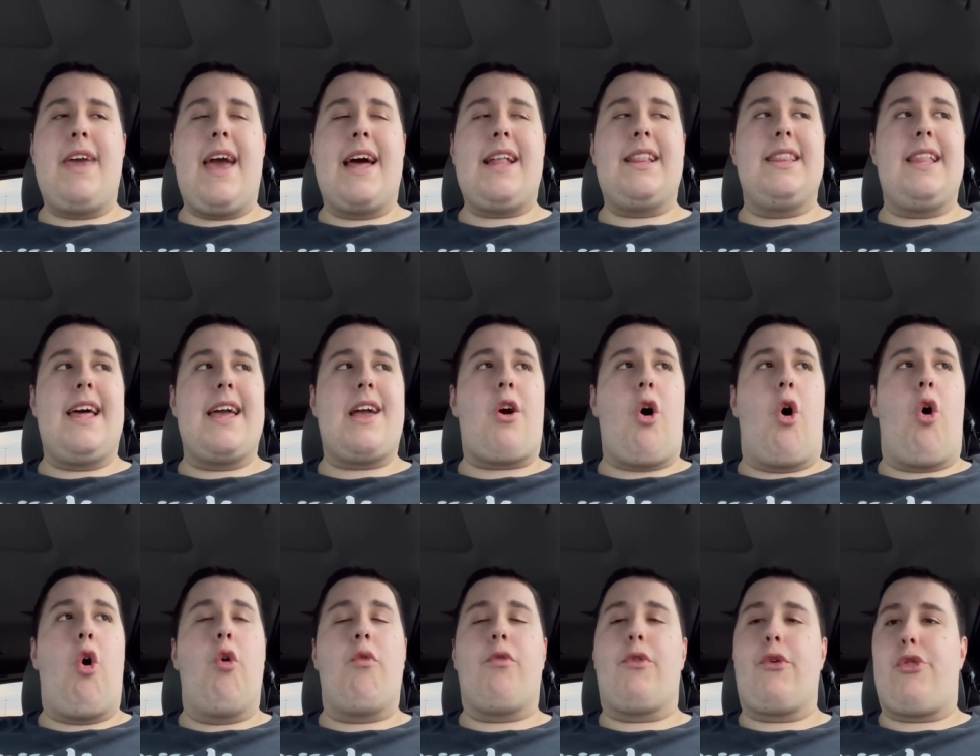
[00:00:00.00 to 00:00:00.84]
get like
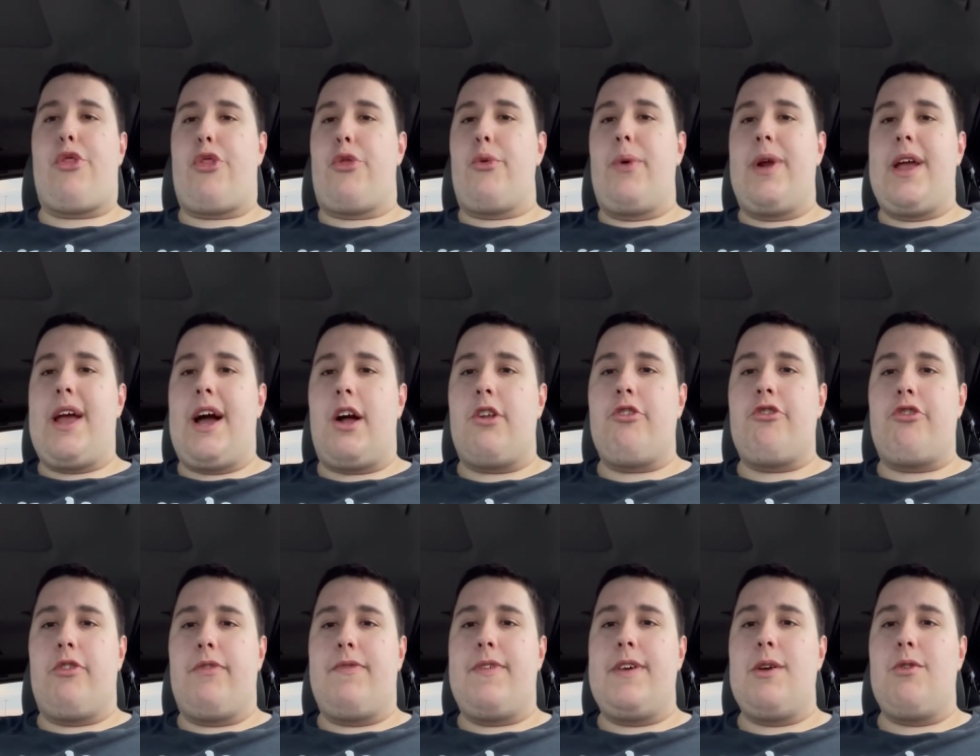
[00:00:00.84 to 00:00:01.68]
over
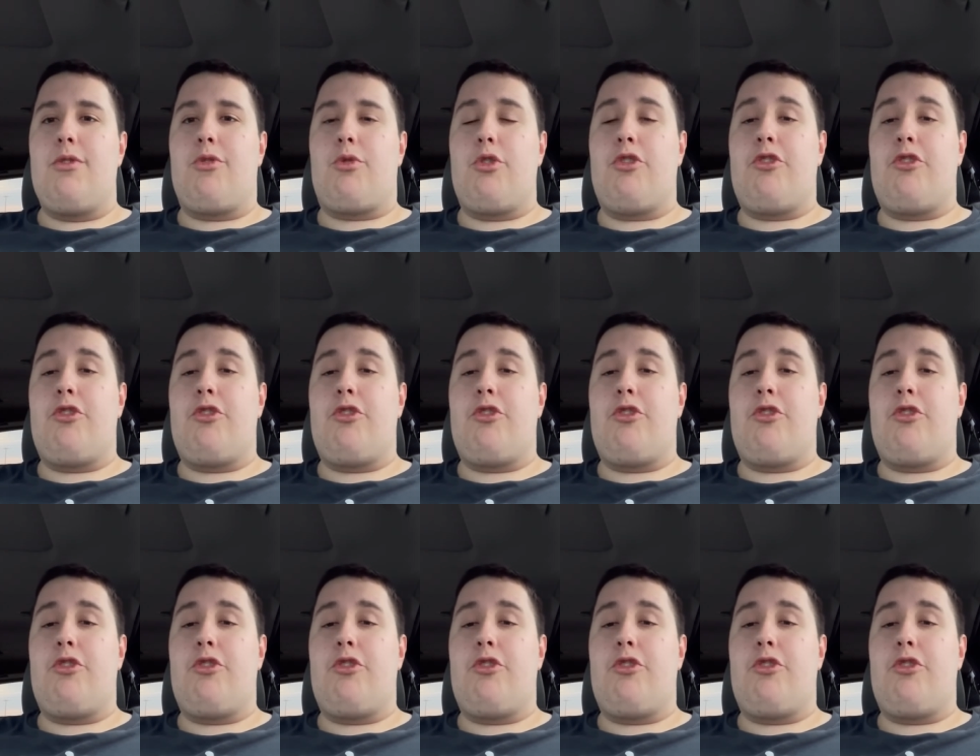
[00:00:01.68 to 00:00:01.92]
300 views,